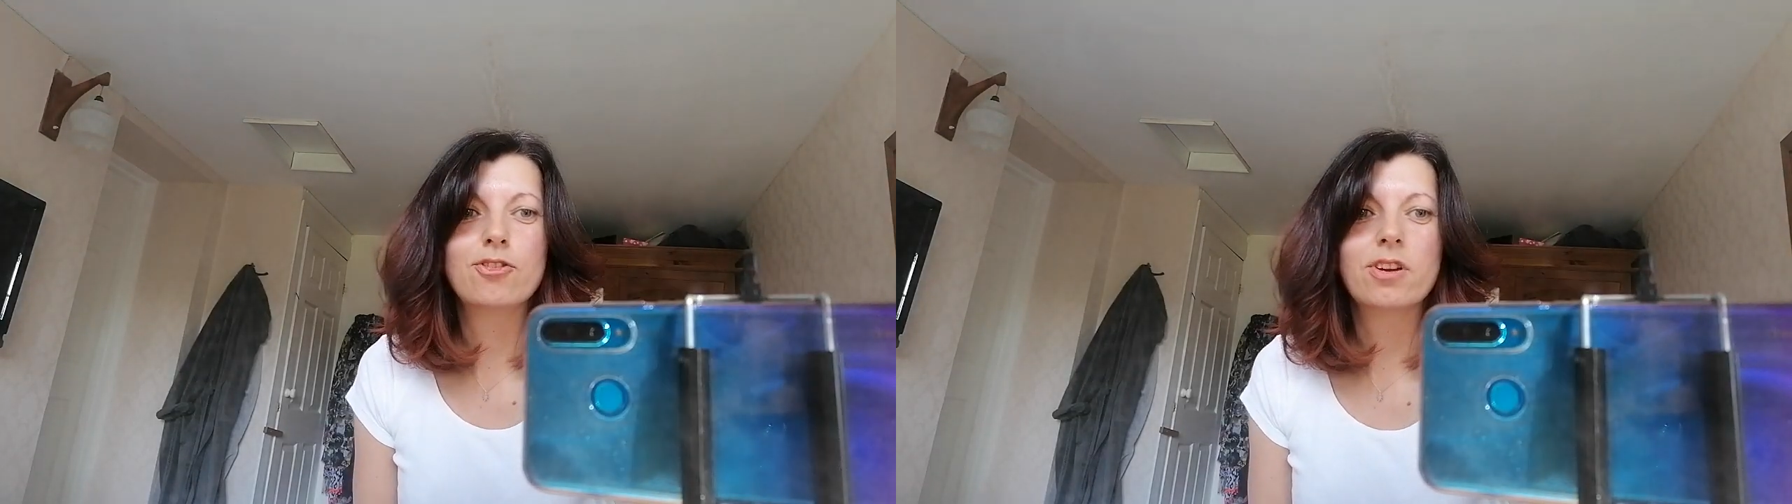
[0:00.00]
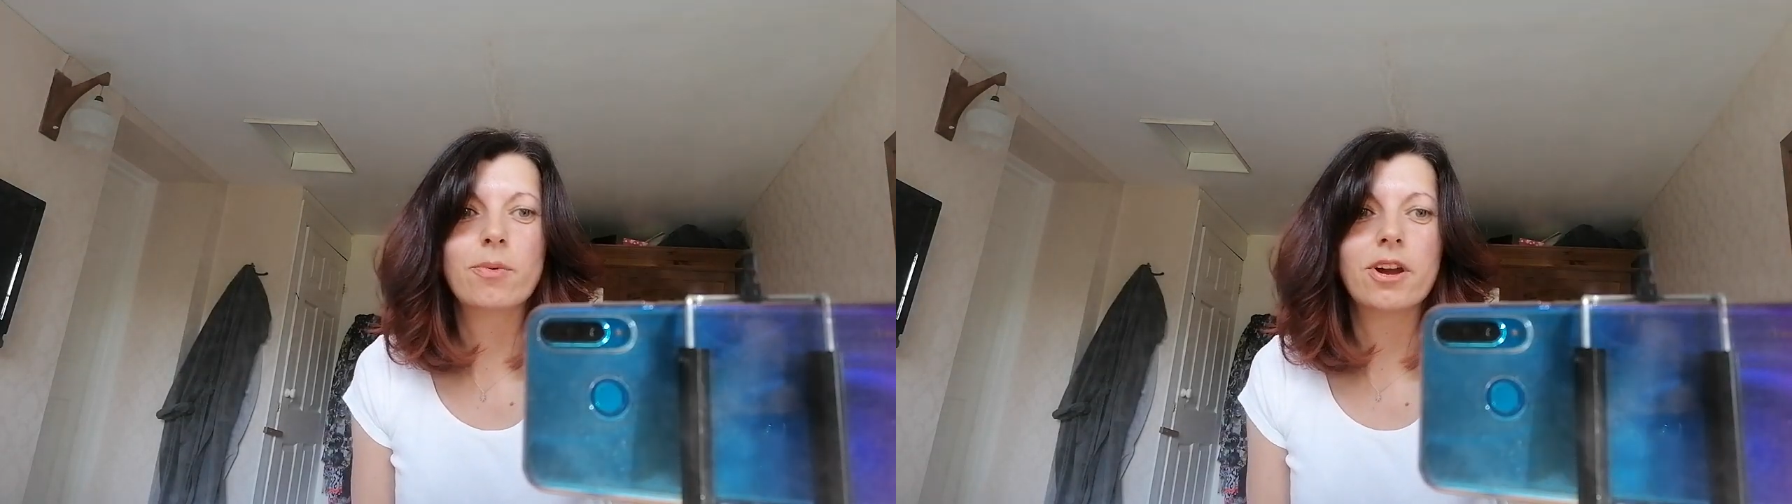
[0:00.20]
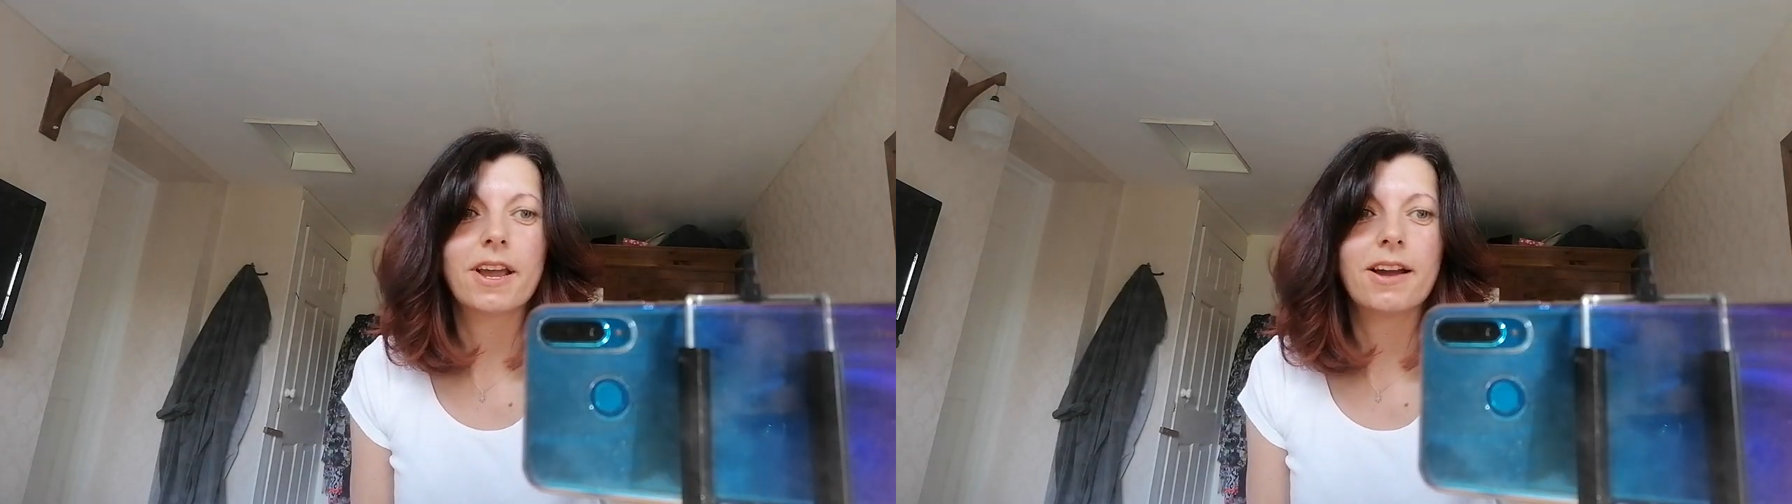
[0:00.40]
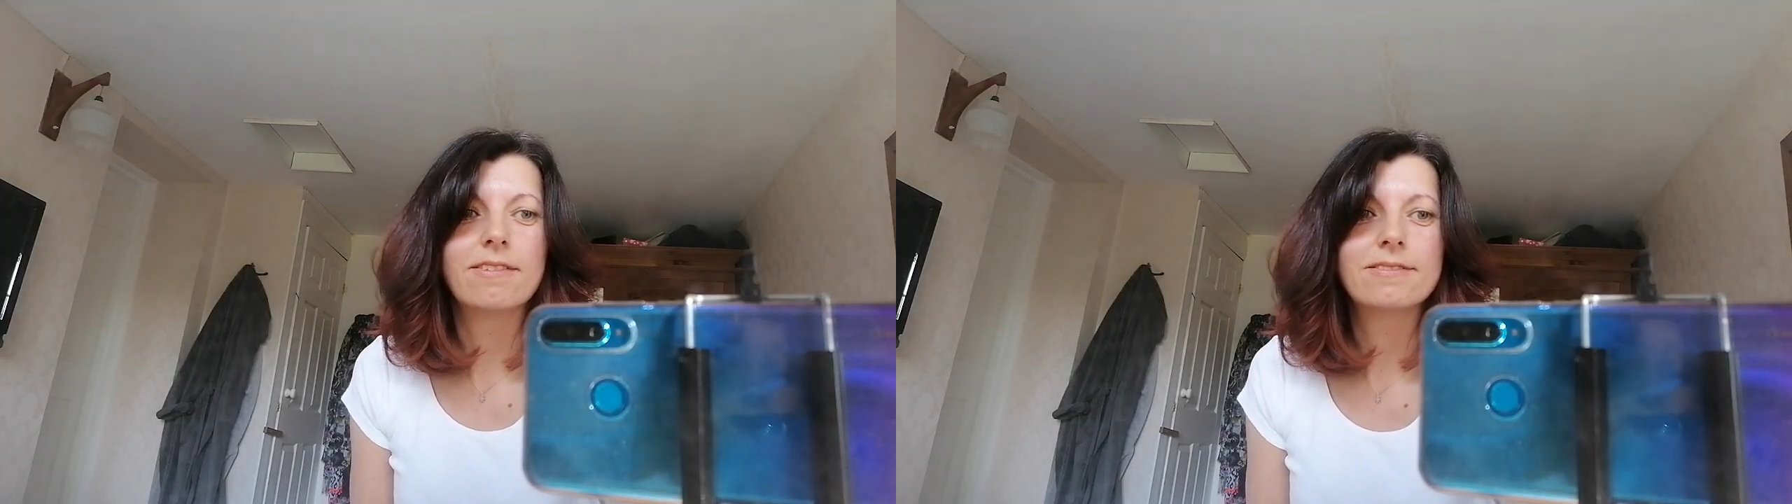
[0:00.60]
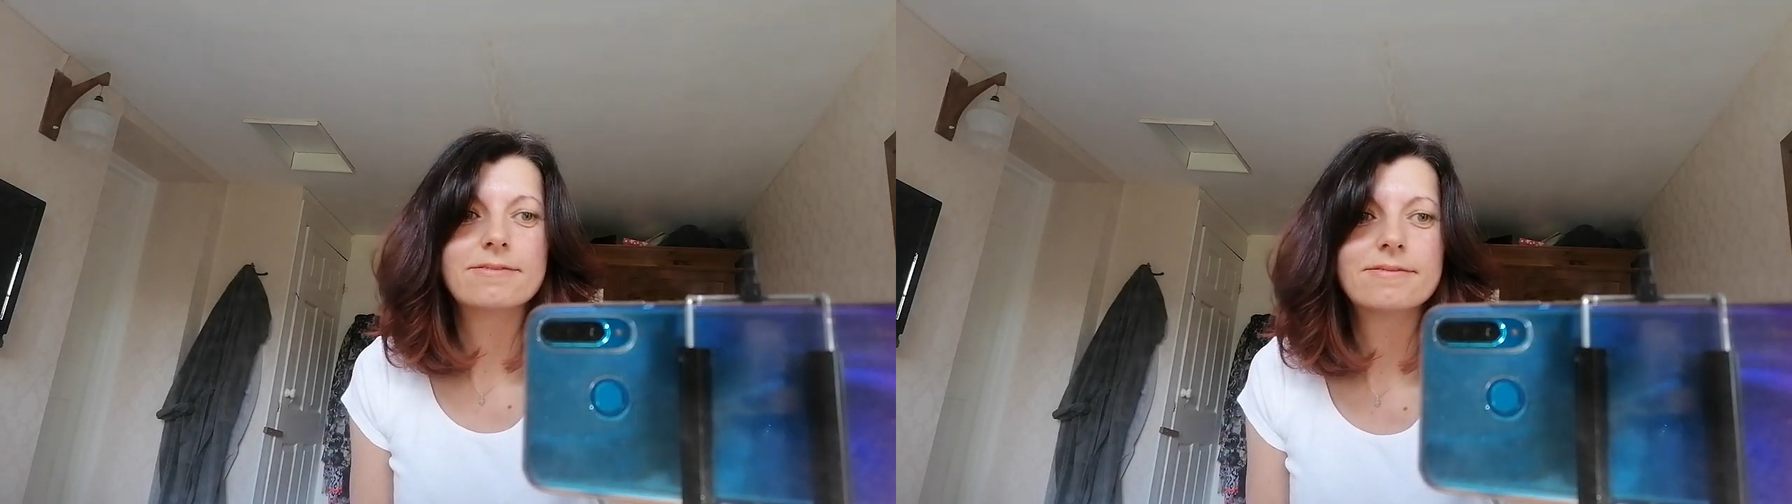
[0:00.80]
dry workout.